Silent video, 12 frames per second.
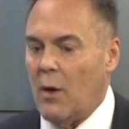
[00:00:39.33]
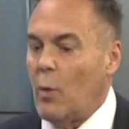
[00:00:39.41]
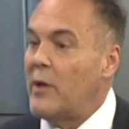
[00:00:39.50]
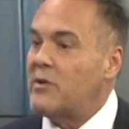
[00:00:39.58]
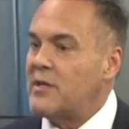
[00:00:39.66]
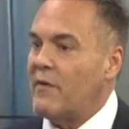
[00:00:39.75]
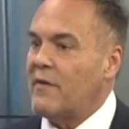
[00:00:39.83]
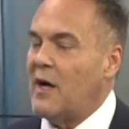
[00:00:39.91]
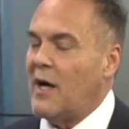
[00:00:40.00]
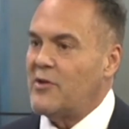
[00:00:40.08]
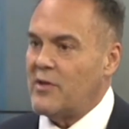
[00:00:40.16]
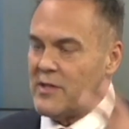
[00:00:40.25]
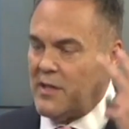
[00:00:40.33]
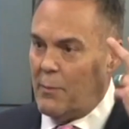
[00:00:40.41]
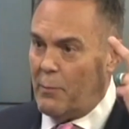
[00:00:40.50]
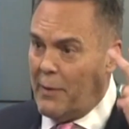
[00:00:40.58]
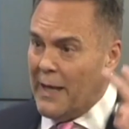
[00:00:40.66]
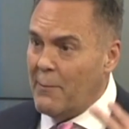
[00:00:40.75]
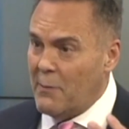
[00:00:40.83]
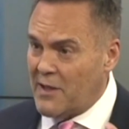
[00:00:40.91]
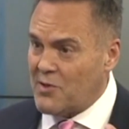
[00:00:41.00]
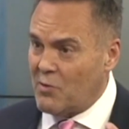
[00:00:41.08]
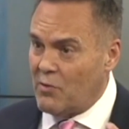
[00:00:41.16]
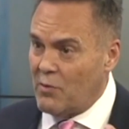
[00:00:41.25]
when you're self-conscious, the big
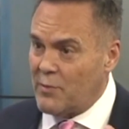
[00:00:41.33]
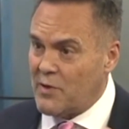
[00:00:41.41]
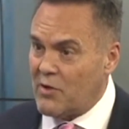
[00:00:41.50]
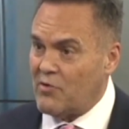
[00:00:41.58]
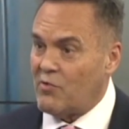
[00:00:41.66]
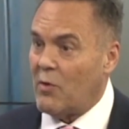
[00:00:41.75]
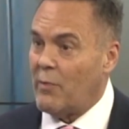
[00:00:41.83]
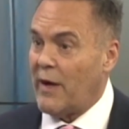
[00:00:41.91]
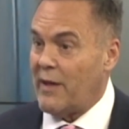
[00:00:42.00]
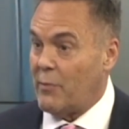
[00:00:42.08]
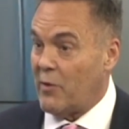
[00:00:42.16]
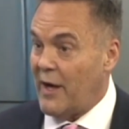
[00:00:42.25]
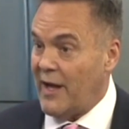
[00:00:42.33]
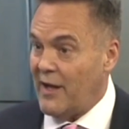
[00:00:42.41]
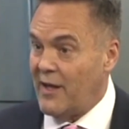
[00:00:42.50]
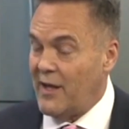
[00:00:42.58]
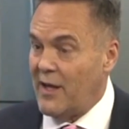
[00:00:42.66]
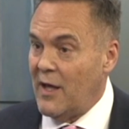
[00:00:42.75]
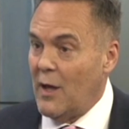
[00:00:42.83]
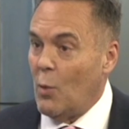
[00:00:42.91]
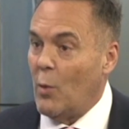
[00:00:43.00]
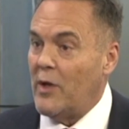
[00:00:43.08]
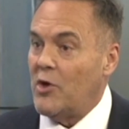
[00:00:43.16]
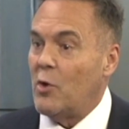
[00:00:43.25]
muscle groups are controlled by the brain.
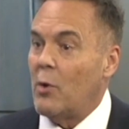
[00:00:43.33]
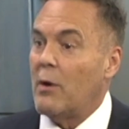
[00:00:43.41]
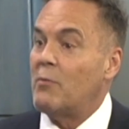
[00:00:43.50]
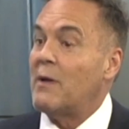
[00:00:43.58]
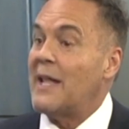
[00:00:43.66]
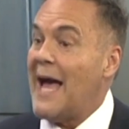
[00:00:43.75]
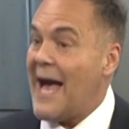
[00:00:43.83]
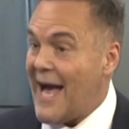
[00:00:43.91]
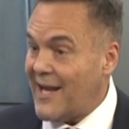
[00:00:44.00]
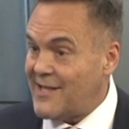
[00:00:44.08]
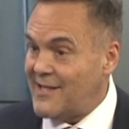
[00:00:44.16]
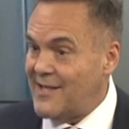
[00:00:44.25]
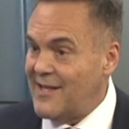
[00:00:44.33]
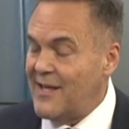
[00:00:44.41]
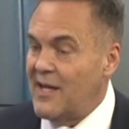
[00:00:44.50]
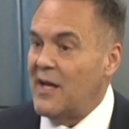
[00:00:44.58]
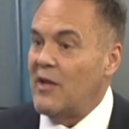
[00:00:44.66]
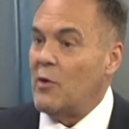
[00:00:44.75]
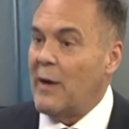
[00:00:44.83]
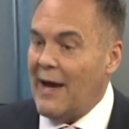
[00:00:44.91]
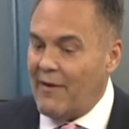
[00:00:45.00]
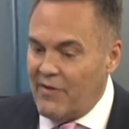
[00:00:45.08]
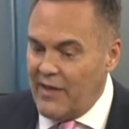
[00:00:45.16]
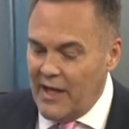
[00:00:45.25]
When you are relaxed, you
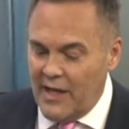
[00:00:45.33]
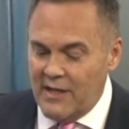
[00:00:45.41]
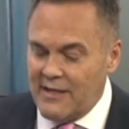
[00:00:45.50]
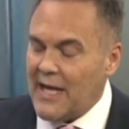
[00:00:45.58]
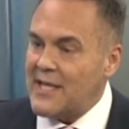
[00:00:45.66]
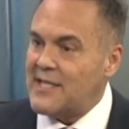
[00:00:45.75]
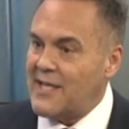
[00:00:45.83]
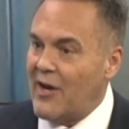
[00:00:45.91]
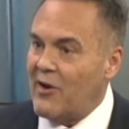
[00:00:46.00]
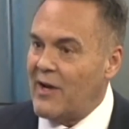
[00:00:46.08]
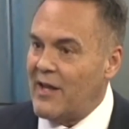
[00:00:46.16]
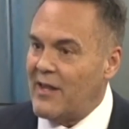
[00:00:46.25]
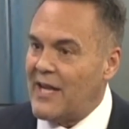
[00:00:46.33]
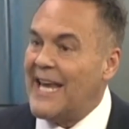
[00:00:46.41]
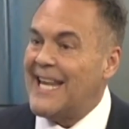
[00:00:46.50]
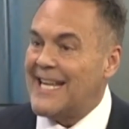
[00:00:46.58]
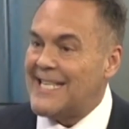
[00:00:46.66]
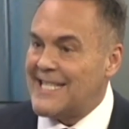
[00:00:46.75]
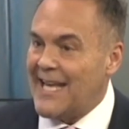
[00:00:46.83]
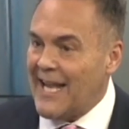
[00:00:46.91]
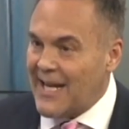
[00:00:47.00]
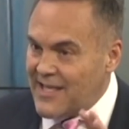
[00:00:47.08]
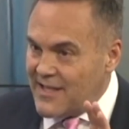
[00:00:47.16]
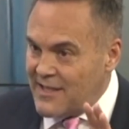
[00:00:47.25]
have the dexterity, the
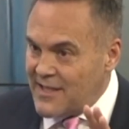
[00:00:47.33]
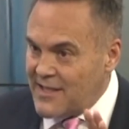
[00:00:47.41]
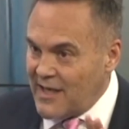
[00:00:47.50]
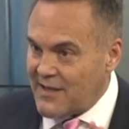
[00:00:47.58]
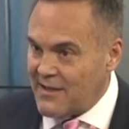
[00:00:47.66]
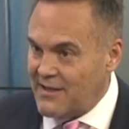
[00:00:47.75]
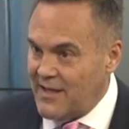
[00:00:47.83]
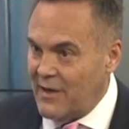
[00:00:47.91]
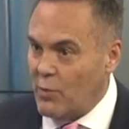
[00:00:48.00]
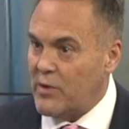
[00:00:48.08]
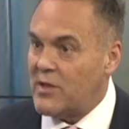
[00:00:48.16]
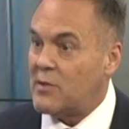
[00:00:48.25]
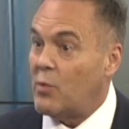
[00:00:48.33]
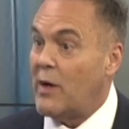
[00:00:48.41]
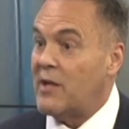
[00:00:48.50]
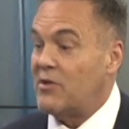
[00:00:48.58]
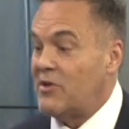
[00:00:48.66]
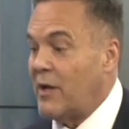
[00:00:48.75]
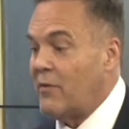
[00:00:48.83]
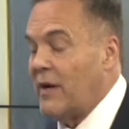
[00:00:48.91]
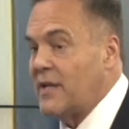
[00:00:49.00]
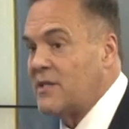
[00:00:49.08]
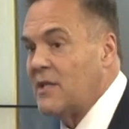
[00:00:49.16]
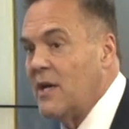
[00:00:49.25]
kinesthetic subtlety, which is what
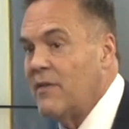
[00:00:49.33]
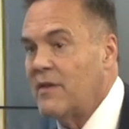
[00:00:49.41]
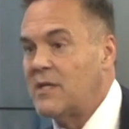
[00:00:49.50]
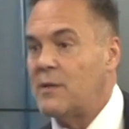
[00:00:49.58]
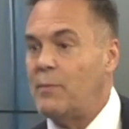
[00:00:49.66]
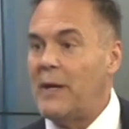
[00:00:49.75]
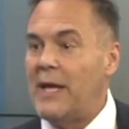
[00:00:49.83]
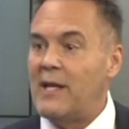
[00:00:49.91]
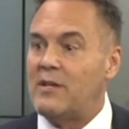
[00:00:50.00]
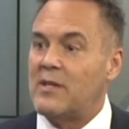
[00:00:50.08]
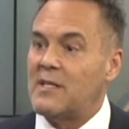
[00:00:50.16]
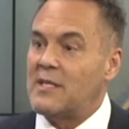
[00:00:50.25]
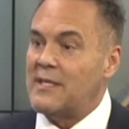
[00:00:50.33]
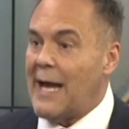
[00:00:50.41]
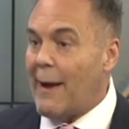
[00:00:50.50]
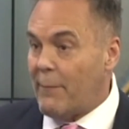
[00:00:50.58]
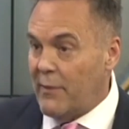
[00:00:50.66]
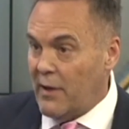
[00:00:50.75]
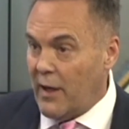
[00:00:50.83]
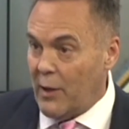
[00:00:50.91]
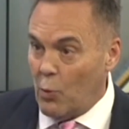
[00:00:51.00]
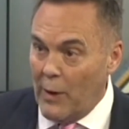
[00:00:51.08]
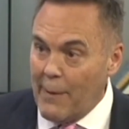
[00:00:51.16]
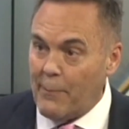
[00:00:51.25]
generates the speed to snap
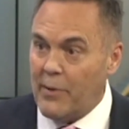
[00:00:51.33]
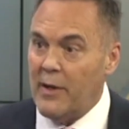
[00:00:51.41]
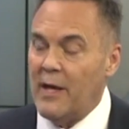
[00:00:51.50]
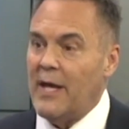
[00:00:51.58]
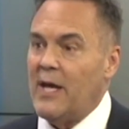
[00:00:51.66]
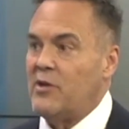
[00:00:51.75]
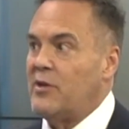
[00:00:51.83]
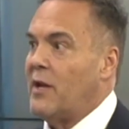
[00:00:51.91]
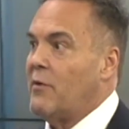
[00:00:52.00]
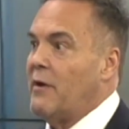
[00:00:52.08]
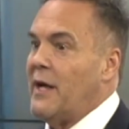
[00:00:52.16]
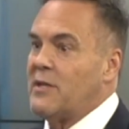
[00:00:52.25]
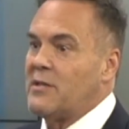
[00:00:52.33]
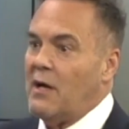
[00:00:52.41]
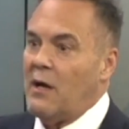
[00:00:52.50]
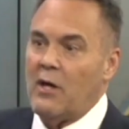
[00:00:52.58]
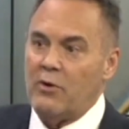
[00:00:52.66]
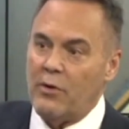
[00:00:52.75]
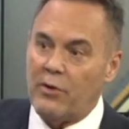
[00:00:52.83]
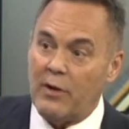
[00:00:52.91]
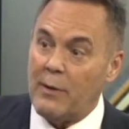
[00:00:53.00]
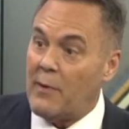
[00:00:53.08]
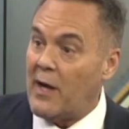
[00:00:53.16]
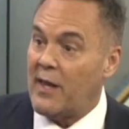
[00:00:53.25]
a whip. It generates a
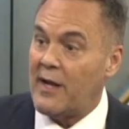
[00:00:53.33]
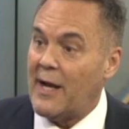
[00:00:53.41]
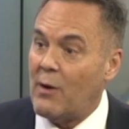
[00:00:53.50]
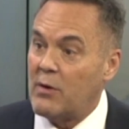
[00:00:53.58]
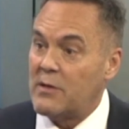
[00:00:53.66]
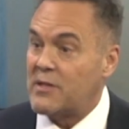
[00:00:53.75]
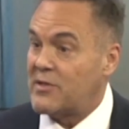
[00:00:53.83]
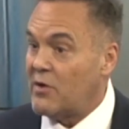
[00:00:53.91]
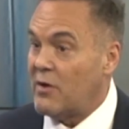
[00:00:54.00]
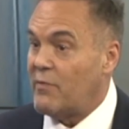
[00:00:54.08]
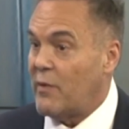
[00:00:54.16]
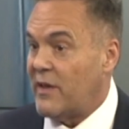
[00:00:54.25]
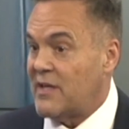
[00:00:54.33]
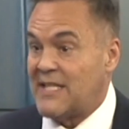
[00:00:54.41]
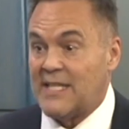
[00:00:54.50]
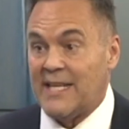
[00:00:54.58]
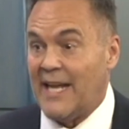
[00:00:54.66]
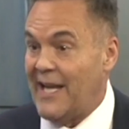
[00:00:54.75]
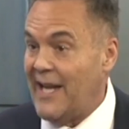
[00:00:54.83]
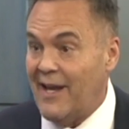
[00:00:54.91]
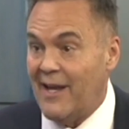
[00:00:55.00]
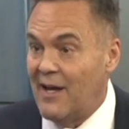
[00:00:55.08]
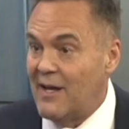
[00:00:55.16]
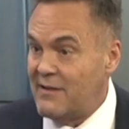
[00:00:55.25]
130-mile-an-hour serve with a
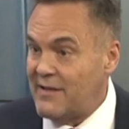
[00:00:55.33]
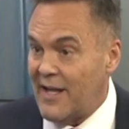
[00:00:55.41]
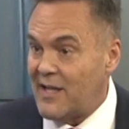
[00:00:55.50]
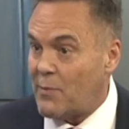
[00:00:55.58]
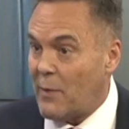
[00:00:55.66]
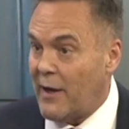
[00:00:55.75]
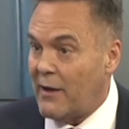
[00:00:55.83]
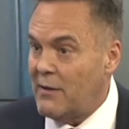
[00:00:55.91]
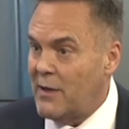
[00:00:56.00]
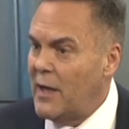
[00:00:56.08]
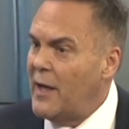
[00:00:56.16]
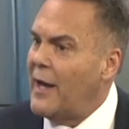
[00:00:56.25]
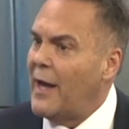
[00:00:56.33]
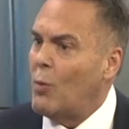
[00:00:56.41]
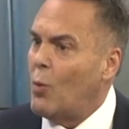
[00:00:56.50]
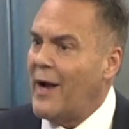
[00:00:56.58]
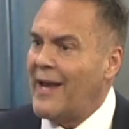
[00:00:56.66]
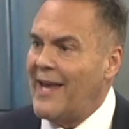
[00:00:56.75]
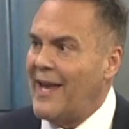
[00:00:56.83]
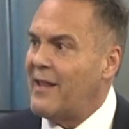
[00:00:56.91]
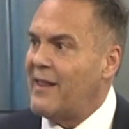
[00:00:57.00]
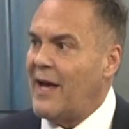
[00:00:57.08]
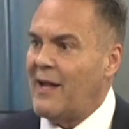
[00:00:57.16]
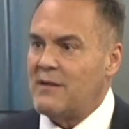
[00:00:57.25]
skinny tennis player. And why
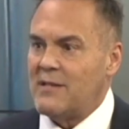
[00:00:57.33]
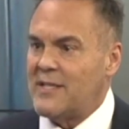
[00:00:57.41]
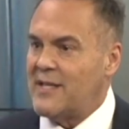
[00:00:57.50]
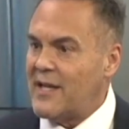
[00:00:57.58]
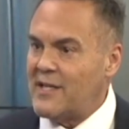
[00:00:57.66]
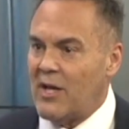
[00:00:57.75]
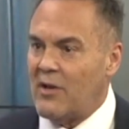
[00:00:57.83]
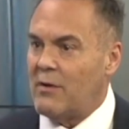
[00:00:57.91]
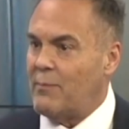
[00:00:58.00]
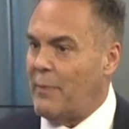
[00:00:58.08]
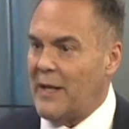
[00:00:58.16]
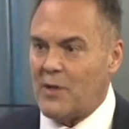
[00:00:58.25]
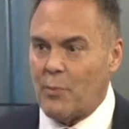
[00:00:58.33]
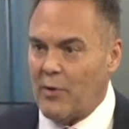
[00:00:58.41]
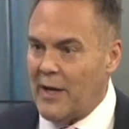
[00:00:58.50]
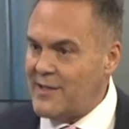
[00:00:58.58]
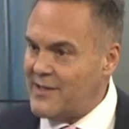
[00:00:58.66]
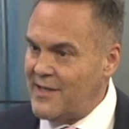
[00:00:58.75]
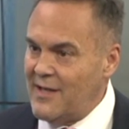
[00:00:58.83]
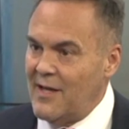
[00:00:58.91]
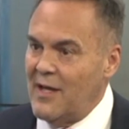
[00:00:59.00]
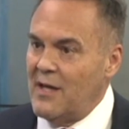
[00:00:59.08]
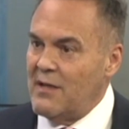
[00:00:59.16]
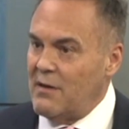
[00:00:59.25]
can't that 600 bench press
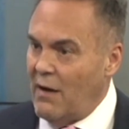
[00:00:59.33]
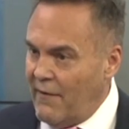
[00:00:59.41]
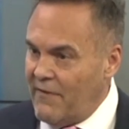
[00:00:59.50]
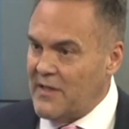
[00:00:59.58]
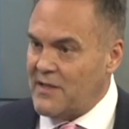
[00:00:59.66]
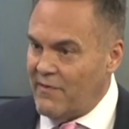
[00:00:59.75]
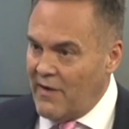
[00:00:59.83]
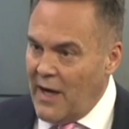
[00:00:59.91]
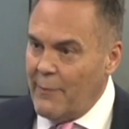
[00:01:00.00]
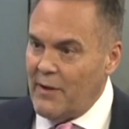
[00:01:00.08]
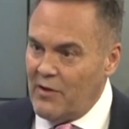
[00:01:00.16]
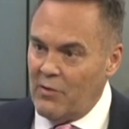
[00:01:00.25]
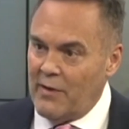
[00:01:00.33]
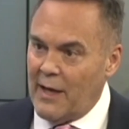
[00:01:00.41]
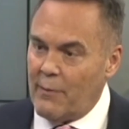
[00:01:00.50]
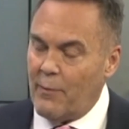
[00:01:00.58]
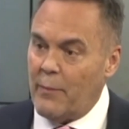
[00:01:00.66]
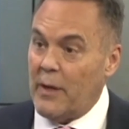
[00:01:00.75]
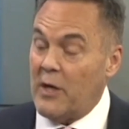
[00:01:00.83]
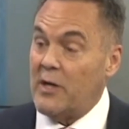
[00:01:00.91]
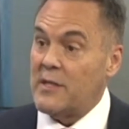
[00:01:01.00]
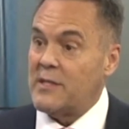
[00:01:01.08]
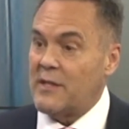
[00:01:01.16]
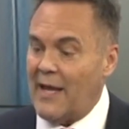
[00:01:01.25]
offensive linemen do that?
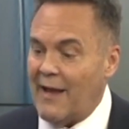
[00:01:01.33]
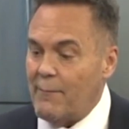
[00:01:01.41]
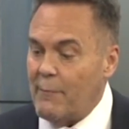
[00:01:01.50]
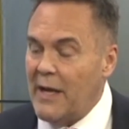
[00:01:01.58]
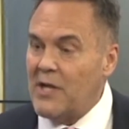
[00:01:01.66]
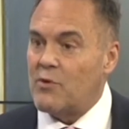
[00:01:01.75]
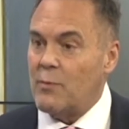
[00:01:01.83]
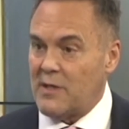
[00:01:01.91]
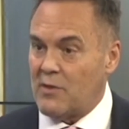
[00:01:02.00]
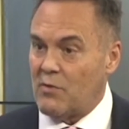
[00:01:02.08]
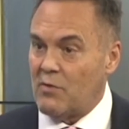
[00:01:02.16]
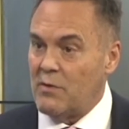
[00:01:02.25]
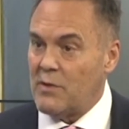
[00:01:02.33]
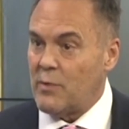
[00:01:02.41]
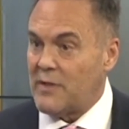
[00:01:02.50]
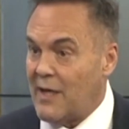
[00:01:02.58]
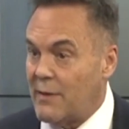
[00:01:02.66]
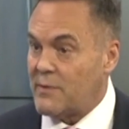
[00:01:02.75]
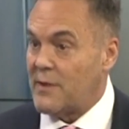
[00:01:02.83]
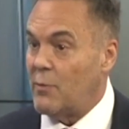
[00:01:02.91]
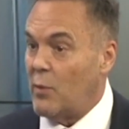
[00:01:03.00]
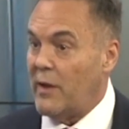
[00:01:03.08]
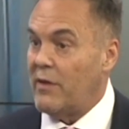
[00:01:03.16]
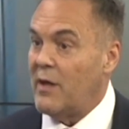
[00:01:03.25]
Because they have major muscle groups, which helps
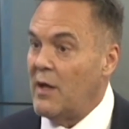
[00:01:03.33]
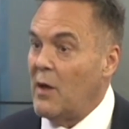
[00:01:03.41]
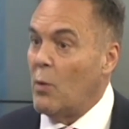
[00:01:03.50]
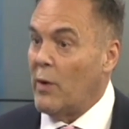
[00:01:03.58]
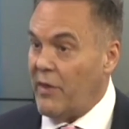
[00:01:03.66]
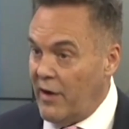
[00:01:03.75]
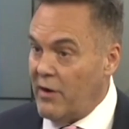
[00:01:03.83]
them with what